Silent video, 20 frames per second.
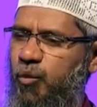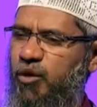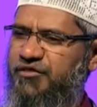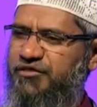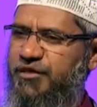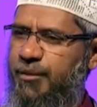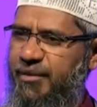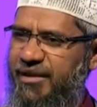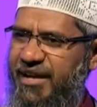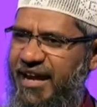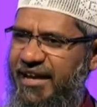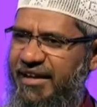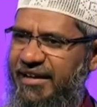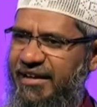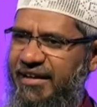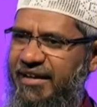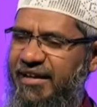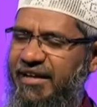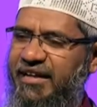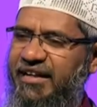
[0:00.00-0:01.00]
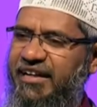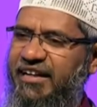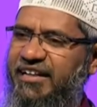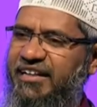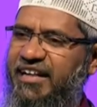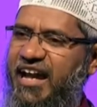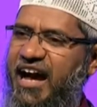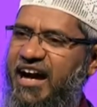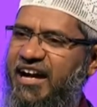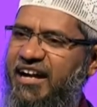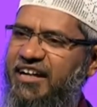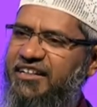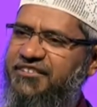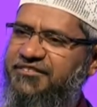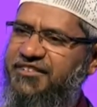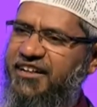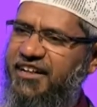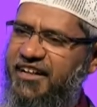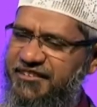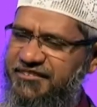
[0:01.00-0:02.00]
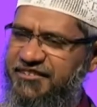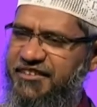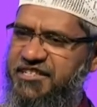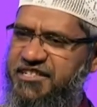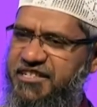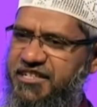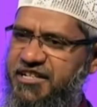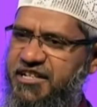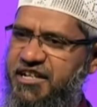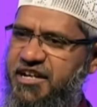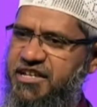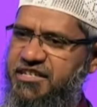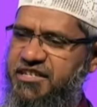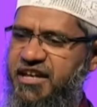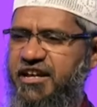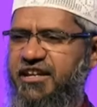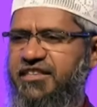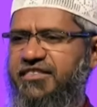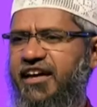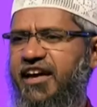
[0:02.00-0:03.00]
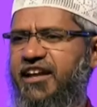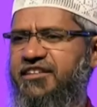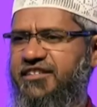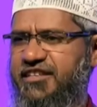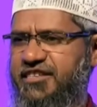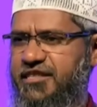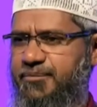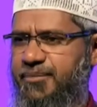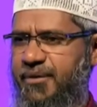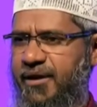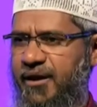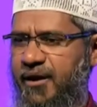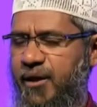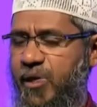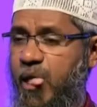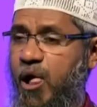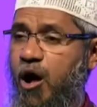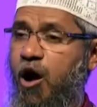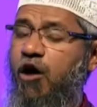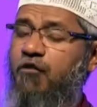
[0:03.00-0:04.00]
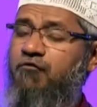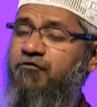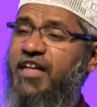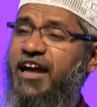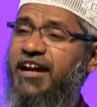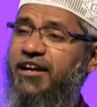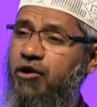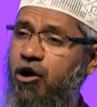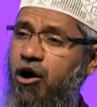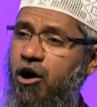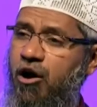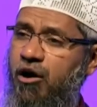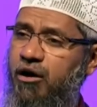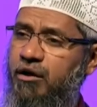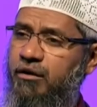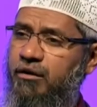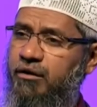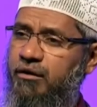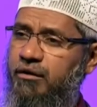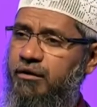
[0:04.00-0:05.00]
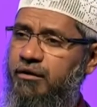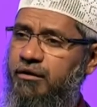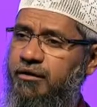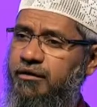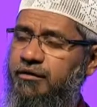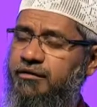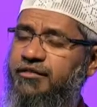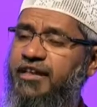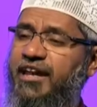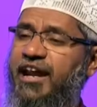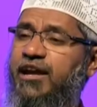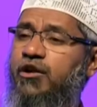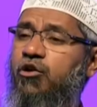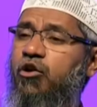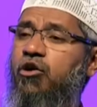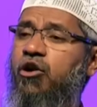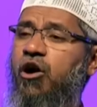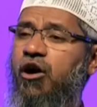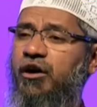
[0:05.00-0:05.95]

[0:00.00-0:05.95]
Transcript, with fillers: verse number 9, Nakasya Kasij, Janita Chadipa. Of that God, there are no